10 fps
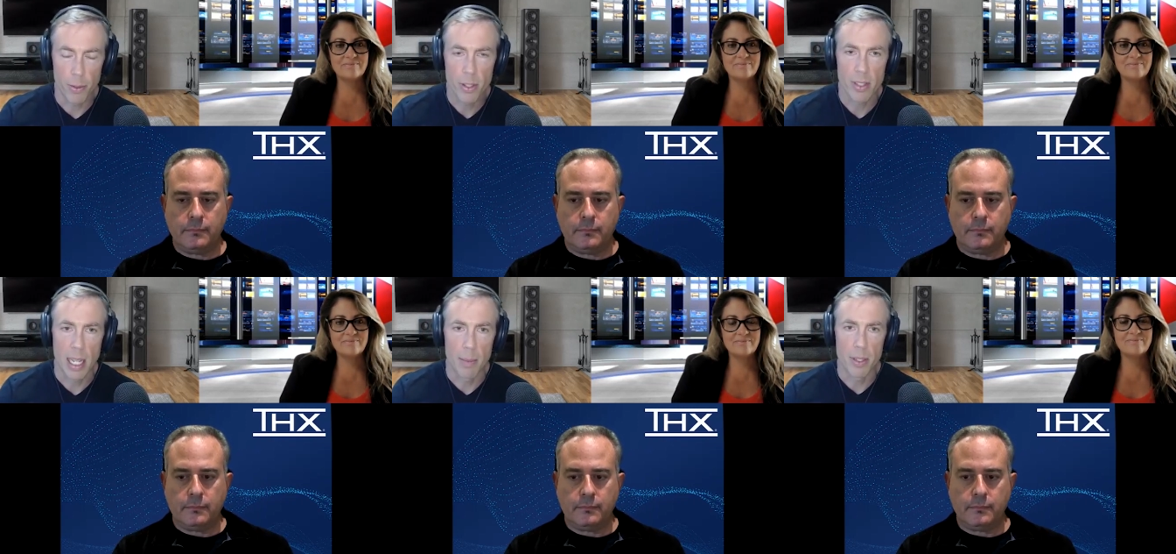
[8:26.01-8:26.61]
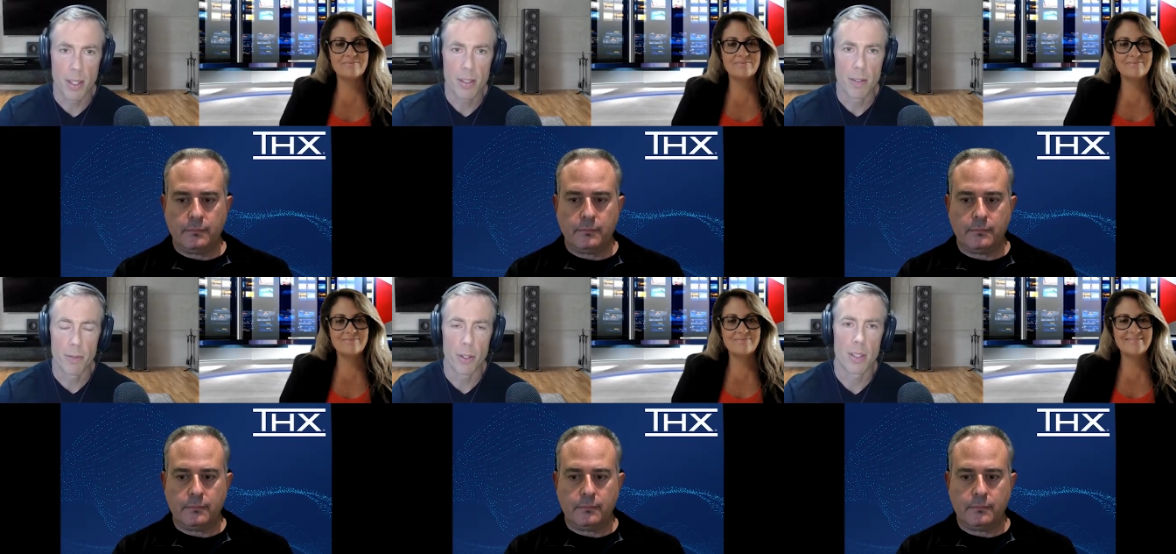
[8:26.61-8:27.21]
Speaker 1: footsteps
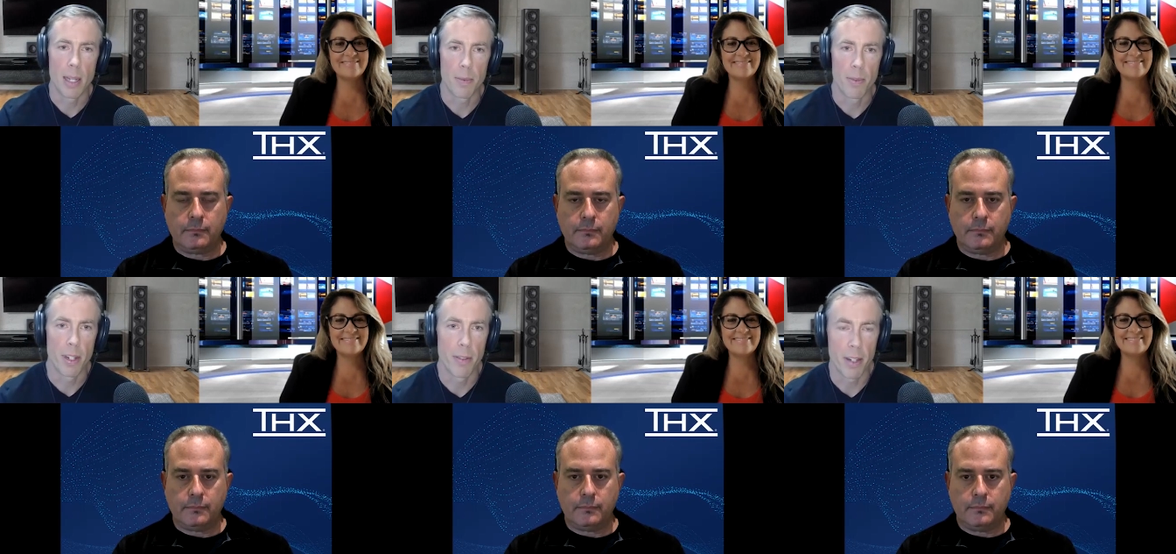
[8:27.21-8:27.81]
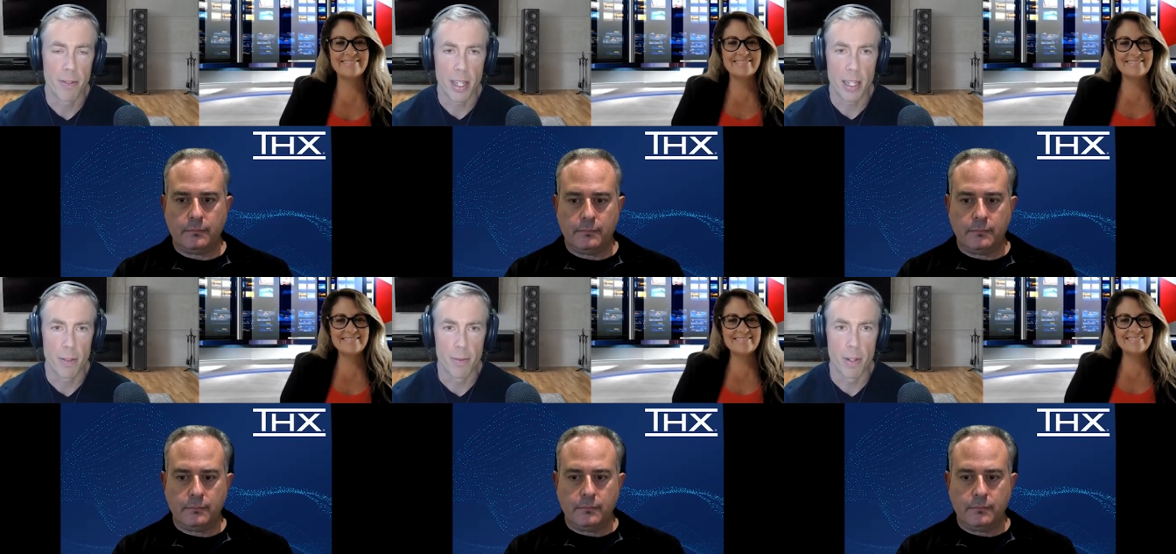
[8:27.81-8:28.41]
distant footsteps very very
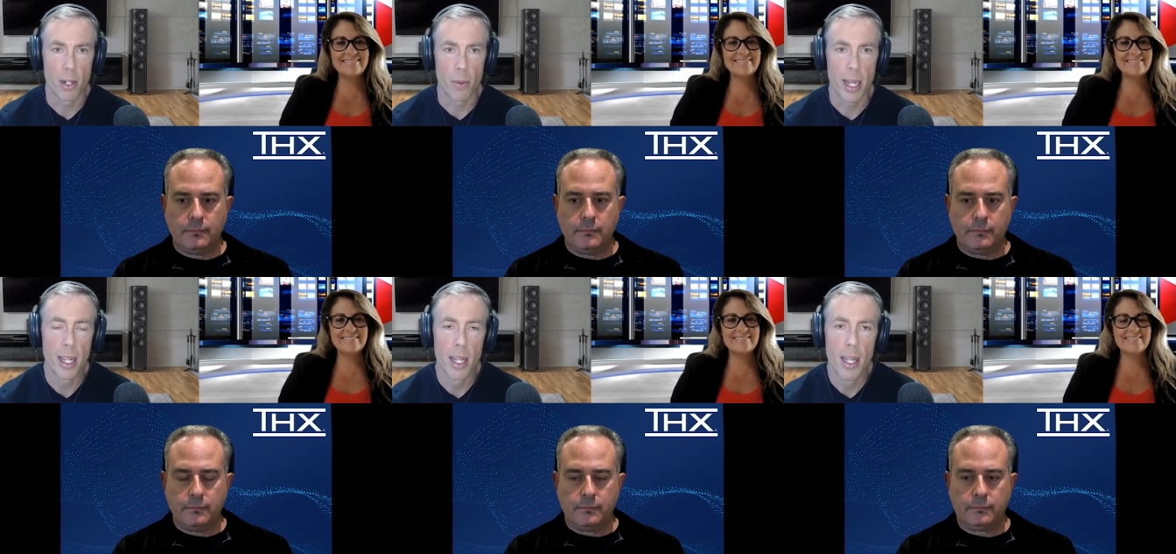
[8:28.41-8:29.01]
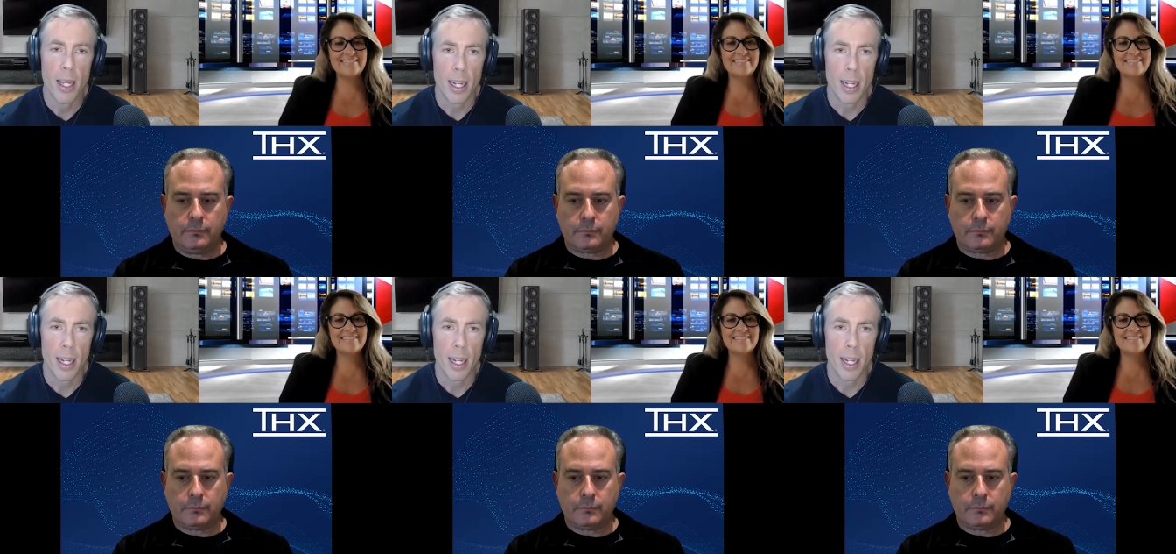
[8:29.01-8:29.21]
faint from far away